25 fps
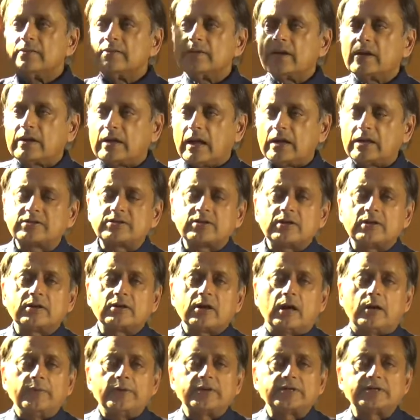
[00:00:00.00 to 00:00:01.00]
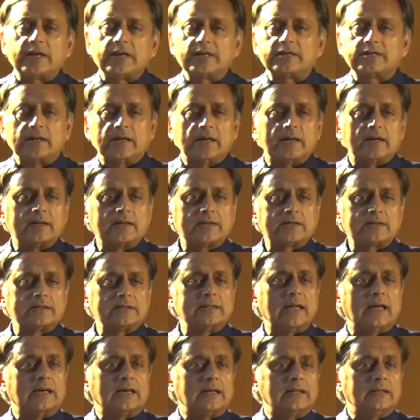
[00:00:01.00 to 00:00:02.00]
the cultural commentator
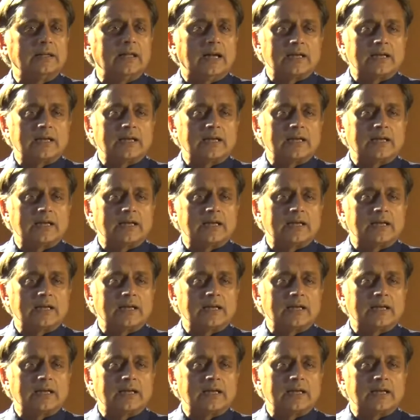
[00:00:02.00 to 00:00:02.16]
Chidanand